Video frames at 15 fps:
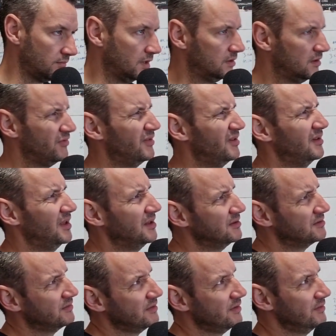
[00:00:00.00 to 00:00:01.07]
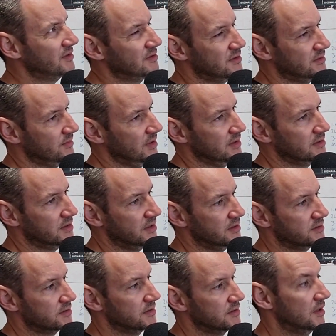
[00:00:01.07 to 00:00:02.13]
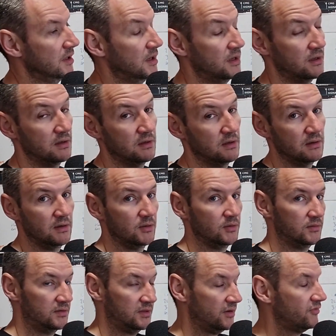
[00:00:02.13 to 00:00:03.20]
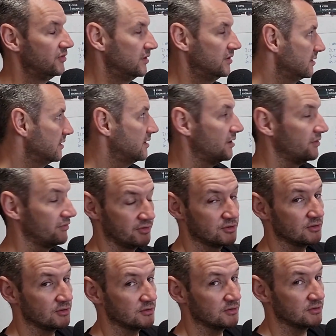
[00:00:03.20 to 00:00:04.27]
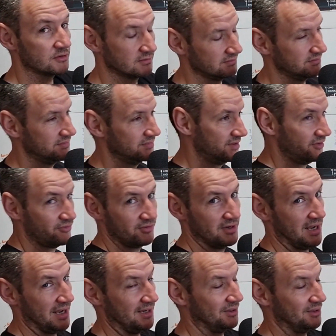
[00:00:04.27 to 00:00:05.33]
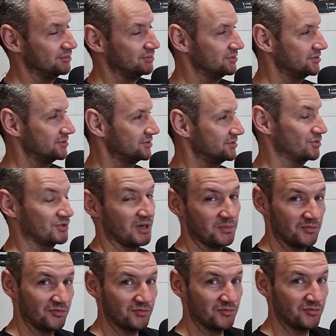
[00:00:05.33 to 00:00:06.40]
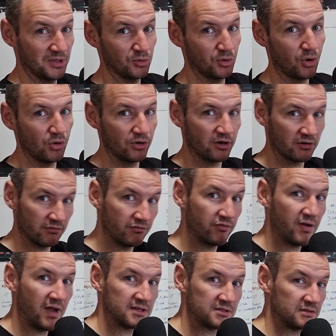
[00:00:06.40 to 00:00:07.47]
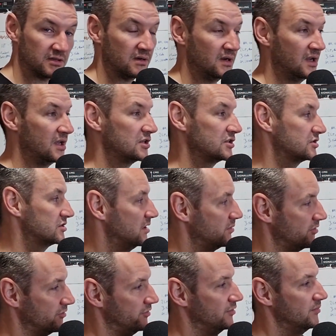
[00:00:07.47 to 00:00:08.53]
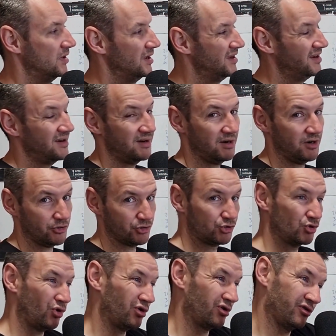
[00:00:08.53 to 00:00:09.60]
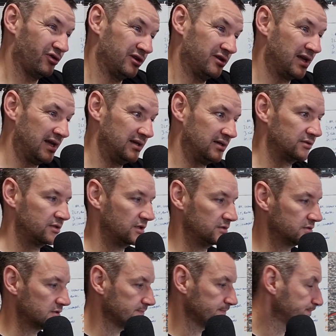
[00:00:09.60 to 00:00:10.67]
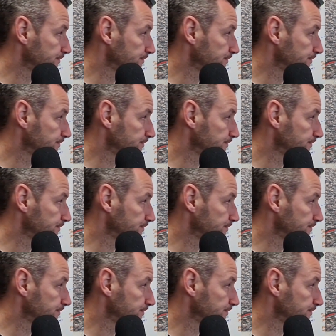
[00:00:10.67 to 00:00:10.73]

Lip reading: Different lengths of curvature, doesn't make sense. Different curvatures, different angles. So some of them are longer and faster, some of them are shorter and tighter turns.